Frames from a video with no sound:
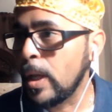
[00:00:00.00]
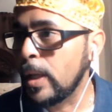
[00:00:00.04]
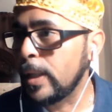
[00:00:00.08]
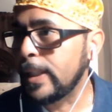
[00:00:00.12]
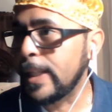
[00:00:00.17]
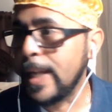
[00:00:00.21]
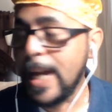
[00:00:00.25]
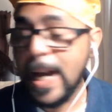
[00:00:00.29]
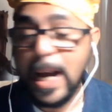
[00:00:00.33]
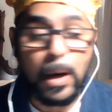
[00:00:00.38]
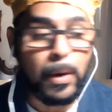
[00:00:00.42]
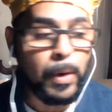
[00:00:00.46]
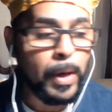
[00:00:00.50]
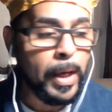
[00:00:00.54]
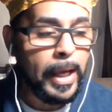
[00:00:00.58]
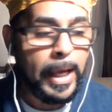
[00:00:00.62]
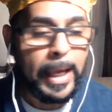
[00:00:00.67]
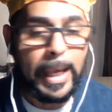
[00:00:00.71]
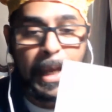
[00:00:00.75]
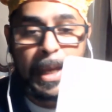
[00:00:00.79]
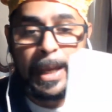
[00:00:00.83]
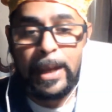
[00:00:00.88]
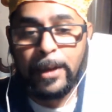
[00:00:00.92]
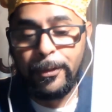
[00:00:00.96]
Now,
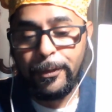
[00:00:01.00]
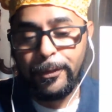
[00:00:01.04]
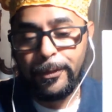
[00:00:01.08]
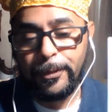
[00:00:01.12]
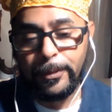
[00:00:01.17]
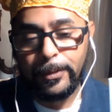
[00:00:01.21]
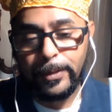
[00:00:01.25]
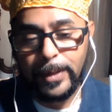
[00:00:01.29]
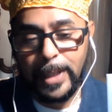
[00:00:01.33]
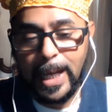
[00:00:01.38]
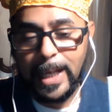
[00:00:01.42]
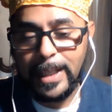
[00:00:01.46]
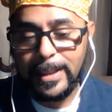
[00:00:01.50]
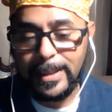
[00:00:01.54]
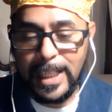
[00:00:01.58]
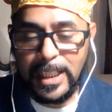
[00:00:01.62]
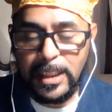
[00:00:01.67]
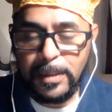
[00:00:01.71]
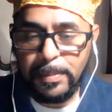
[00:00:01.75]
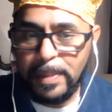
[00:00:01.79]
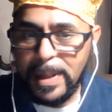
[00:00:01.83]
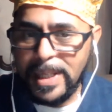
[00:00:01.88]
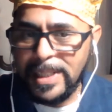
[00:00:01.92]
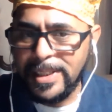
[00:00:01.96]
if
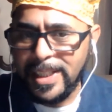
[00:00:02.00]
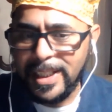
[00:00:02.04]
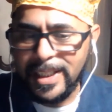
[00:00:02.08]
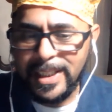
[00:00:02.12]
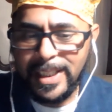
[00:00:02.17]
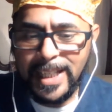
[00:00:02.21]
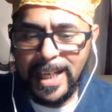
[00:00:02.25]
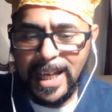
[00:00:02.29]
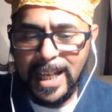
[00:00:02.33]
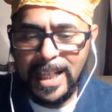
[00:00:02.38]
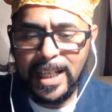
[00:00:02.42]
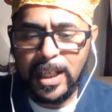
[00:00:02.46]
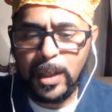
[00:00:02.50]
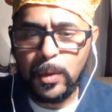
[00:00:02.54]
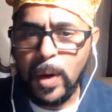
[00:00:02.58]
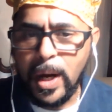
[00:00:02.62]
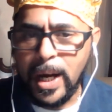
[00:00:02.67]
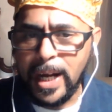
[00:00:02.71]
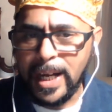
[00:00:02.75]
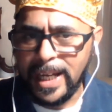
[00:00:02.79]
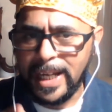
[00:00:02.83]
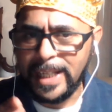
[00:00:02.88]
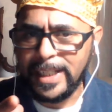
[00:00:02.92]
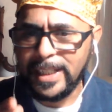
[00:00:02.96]
that's basically
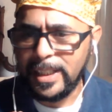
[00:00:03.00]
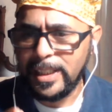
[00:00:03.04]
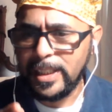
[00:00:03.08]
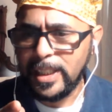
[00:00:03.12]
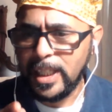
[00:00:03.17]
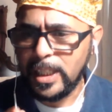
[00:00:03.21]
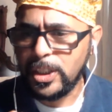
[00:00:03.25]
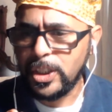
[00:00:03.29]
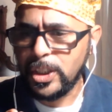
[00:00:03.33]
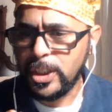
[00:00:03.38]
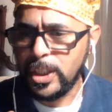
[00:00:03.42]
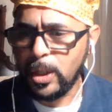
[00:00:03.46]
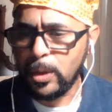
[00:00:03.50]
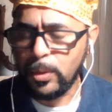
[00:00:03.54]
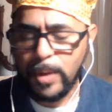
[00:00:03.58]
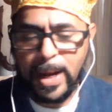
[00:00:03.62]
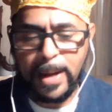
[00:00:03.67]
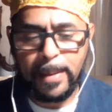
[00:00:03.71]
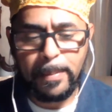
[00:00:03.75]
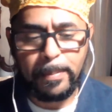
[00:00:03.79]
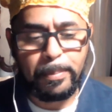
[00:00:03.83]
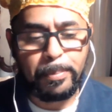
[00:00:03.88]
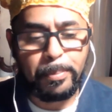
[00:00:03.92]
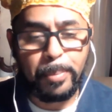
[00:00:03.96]
Elegua in a nutshell, right?